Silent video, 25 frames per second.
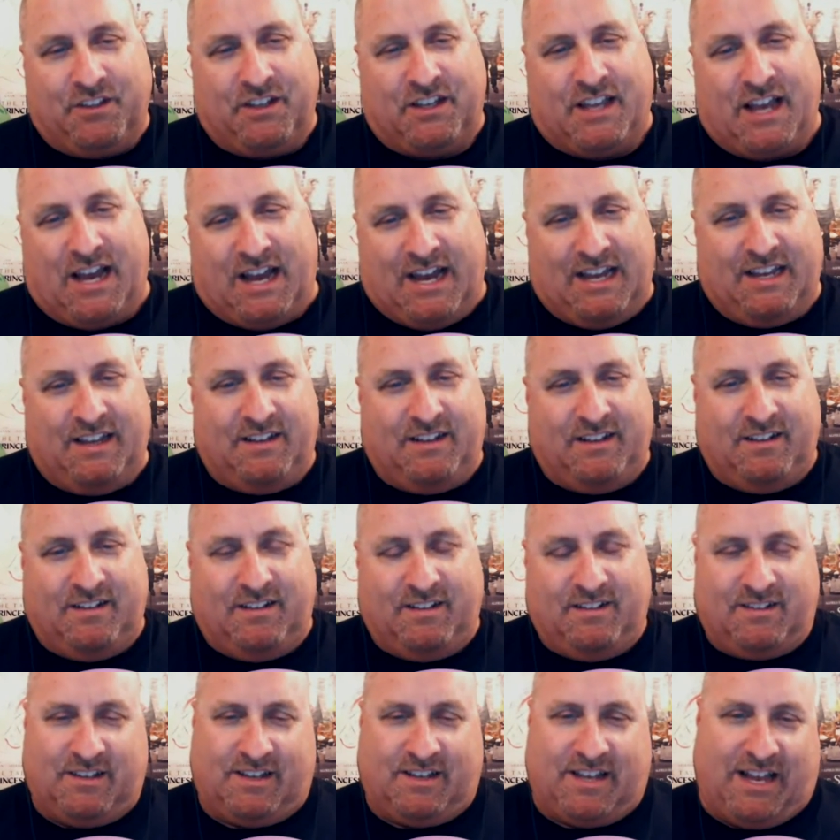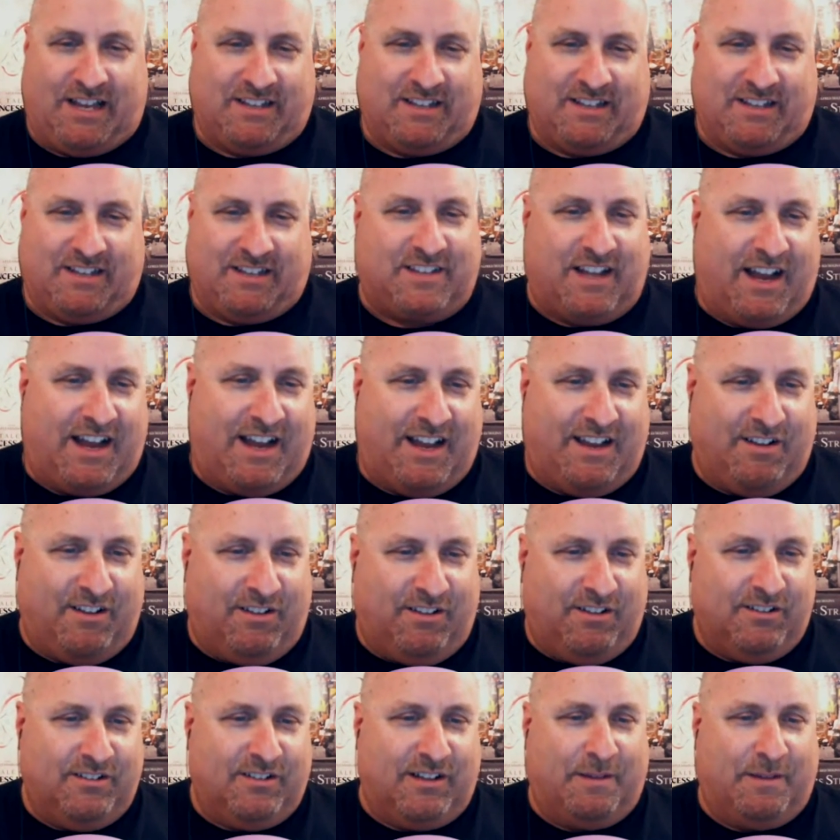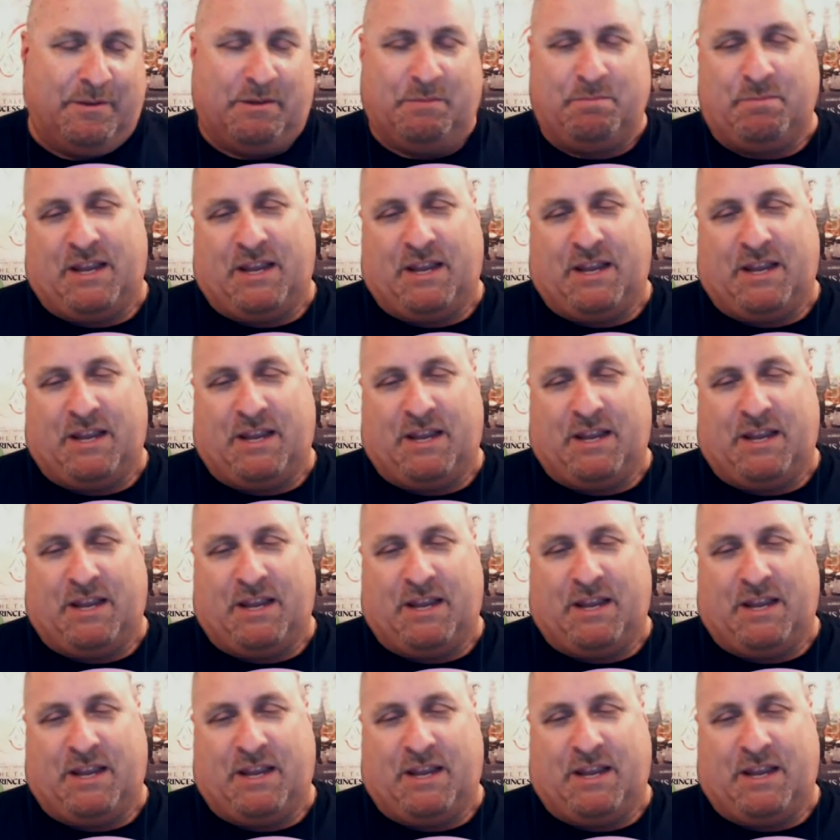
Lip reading: the guy's style. I mean,